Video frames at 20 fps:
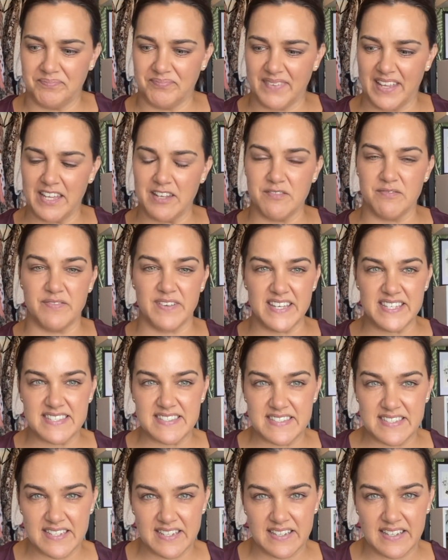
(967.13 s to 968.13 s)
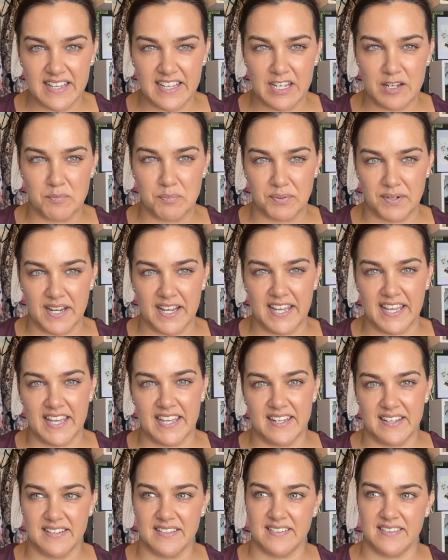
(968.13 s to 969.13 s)
invested in a
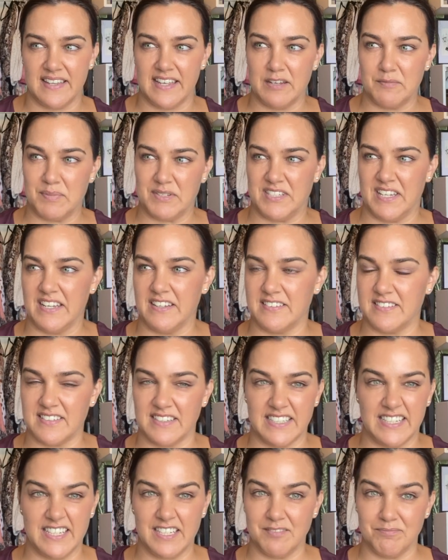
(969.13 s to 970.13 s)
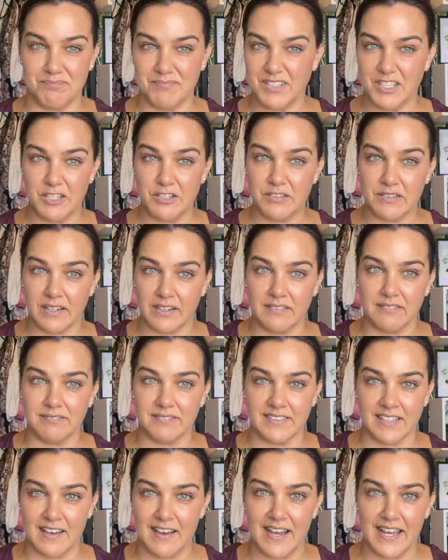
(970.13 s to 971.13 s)
brand that potentially you don't
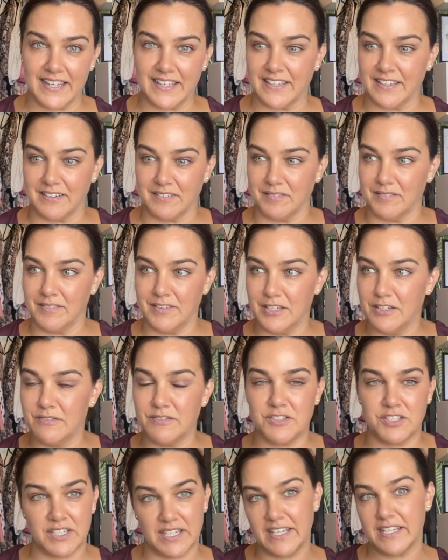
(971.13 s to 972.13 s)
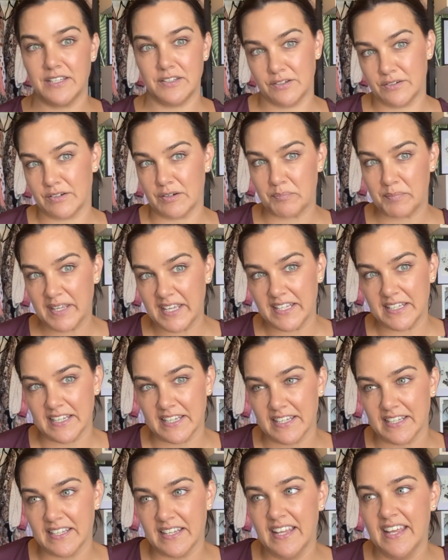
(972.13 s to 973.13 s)
like and you've shared your
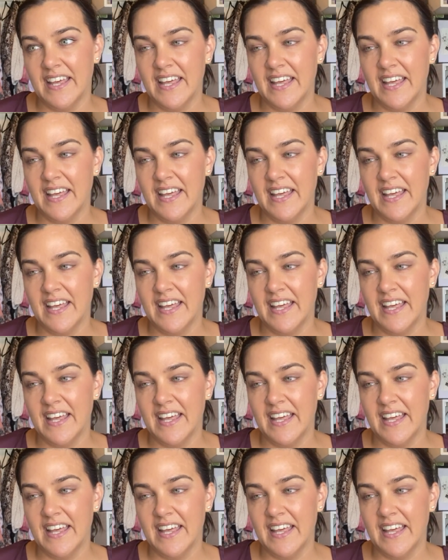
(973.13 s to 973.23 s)
opinion.